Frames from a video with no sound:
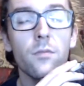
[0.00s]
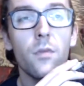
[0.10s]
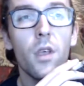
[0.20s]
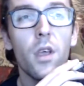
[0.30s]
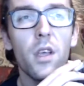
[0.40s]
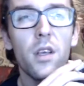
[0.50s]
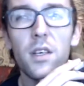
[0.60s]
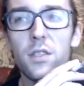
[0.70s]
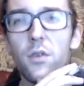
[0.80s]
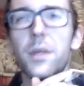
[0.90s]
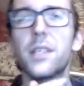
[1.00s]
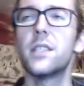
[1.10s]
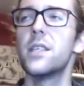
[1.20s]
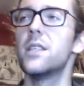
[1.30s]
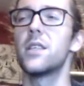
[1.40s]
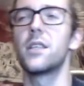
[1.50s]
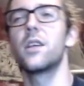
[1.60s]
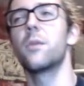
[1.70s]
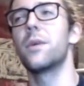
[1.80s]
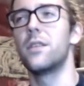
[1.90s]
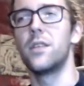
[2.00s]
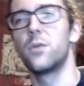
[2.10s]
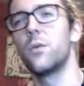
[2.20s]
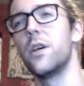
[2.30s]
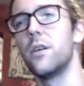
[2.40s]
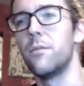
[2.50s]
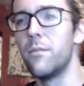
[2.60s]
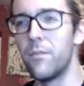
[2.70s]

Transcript: Because it would make sense, like think about it this way.